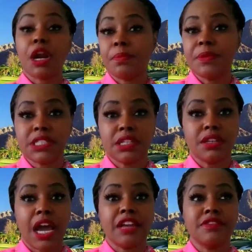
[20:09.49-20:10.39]
purpose
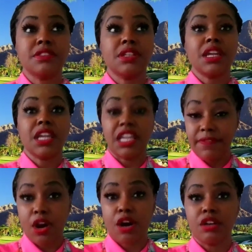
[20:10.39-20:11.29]
in life
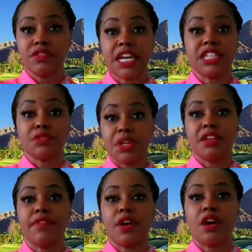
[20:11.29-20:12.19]
evolves as
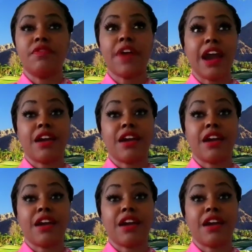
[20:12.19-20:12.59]
we evolve.